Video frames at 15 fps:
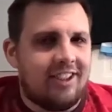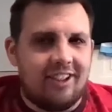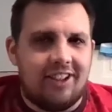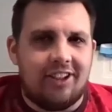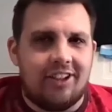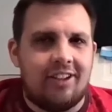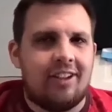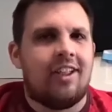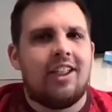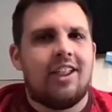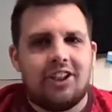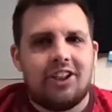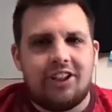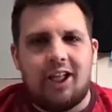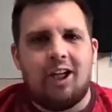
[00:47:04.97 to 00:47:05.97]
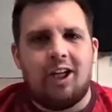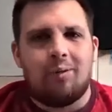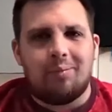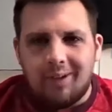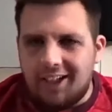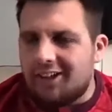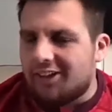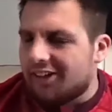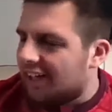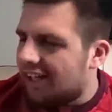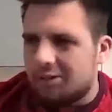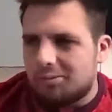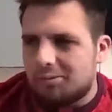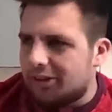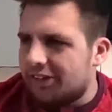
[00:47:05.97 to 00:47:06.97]
It's either staying up late or getting
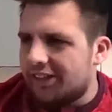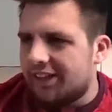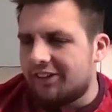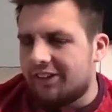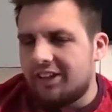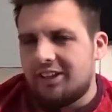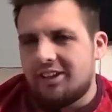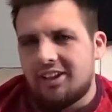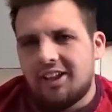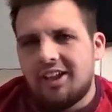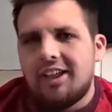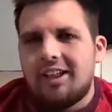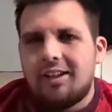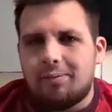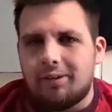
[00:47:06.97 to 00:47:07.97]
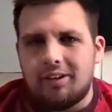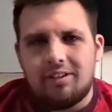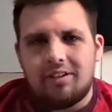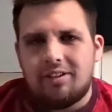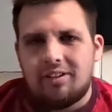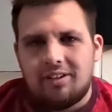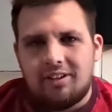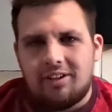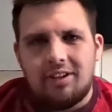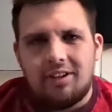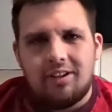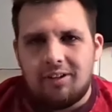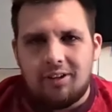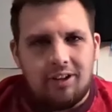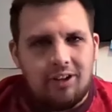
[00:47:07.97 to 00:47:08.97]
up really early. But
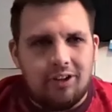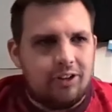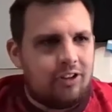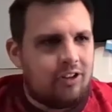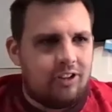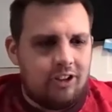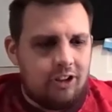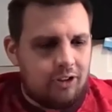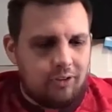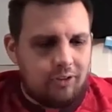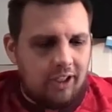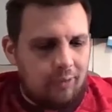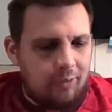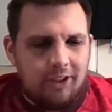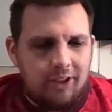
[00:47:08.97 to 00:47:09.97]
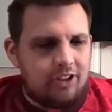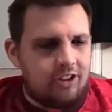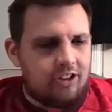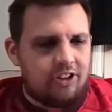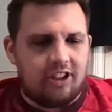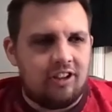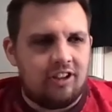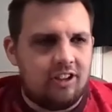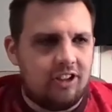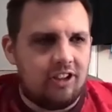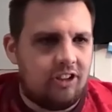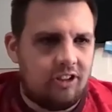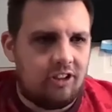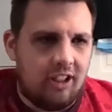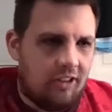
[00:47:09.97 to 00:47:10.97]
you'll get questions in
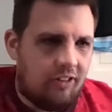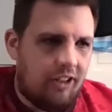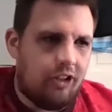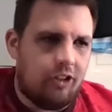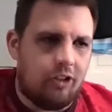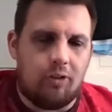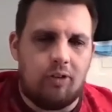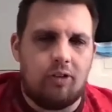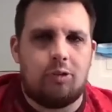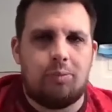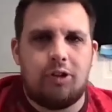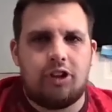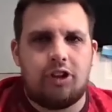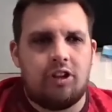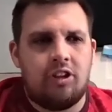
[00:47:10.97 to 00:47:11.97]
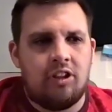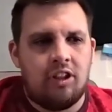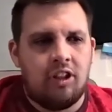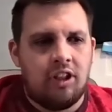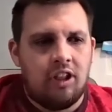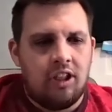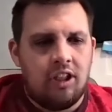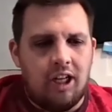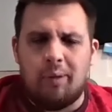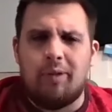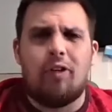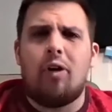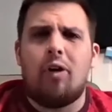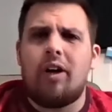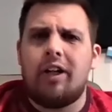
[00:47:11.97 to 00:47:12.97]
because I like your contribution. And
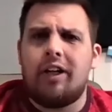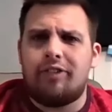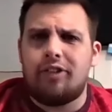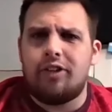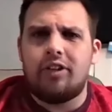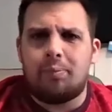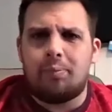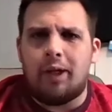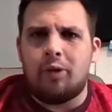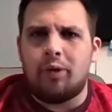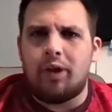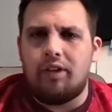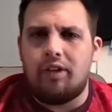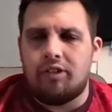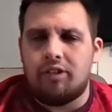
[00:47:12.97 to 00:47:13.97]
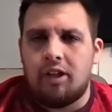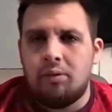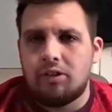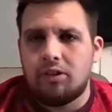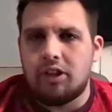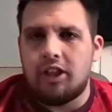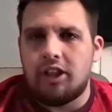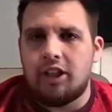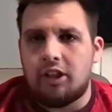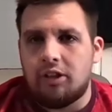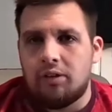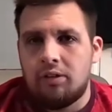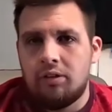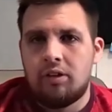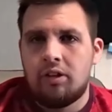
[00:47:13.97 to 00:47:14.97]
we've all interviewed Ben O'Keefe now, so there you
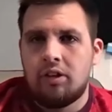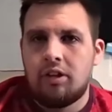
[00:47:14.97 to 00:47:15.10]
go.